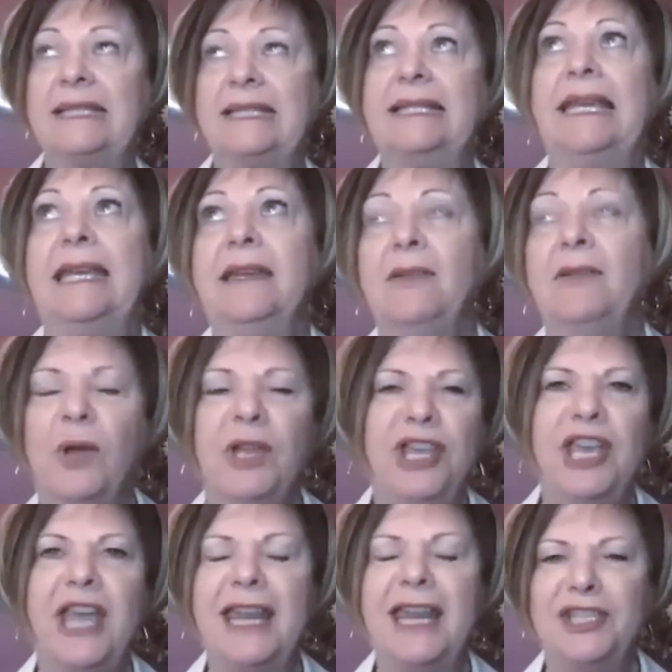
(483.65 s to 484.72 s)
see. Well, you
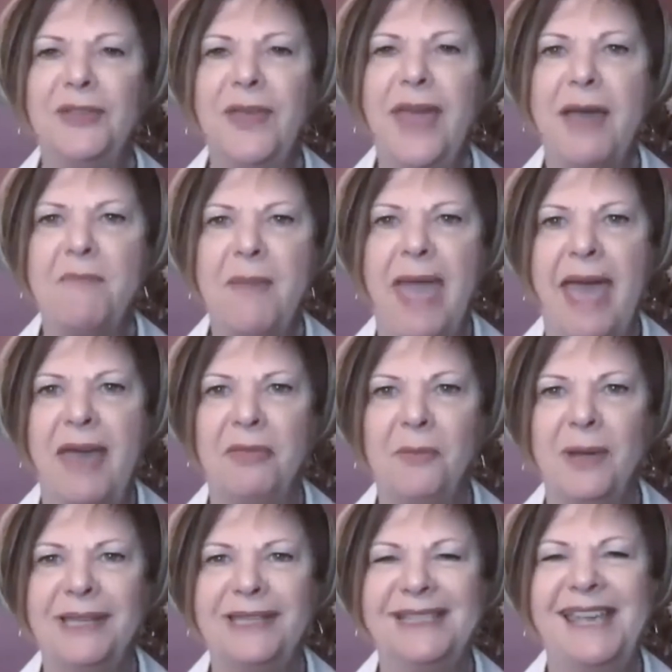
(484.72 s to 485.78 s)
got to do that math.
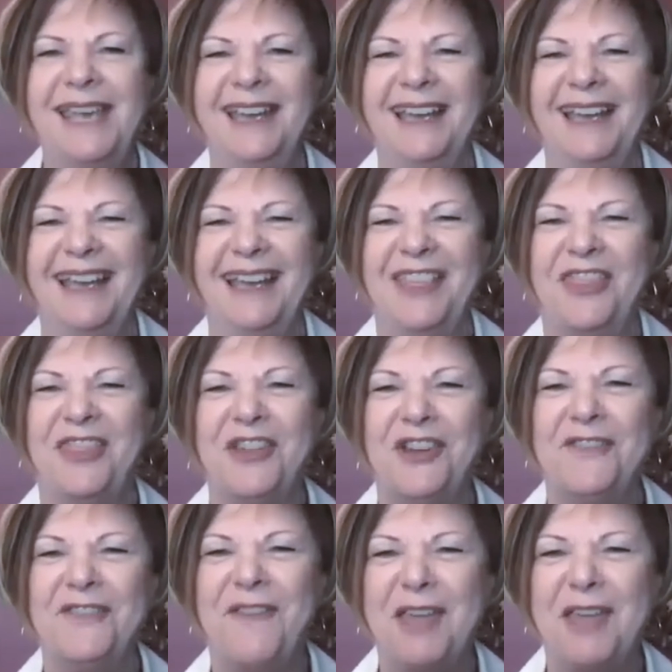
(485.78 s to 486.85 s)
What's
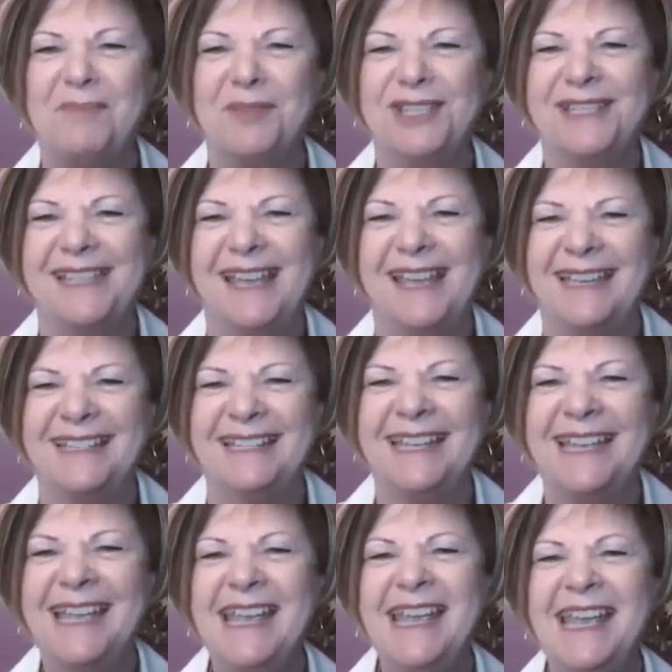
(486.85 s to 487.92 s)
35%
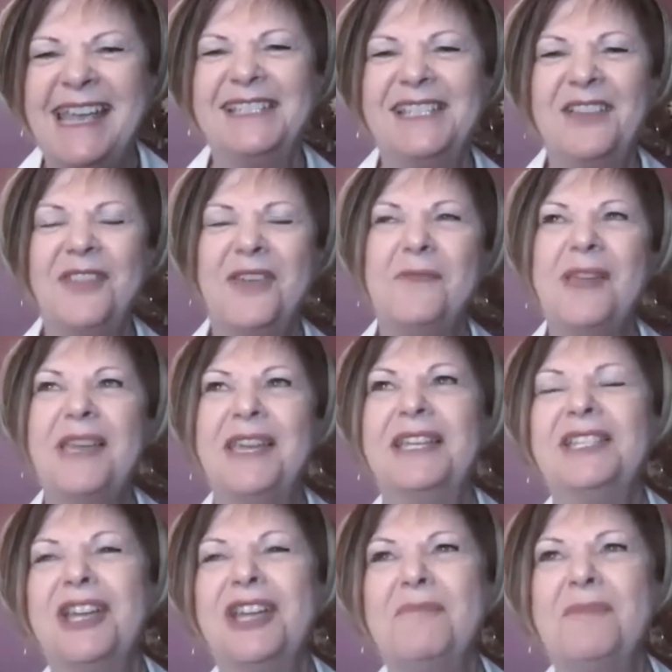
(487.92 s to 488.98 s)
so that we can
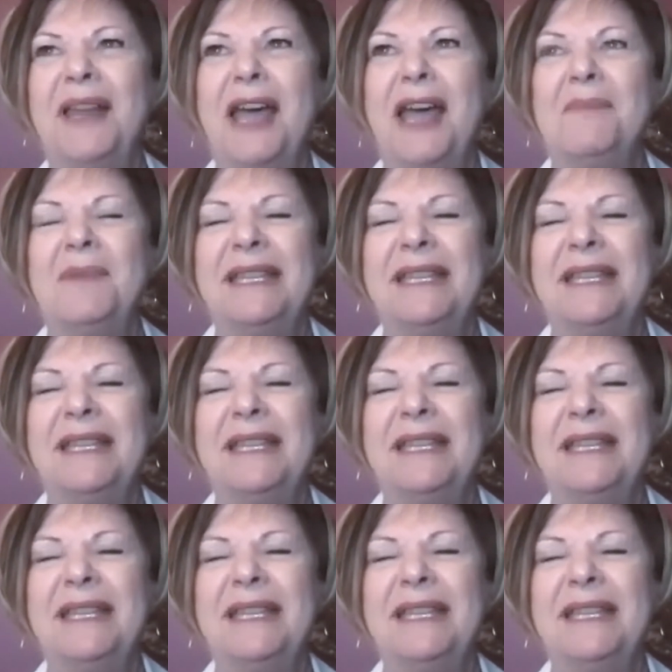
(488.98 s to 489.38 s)
jump it up?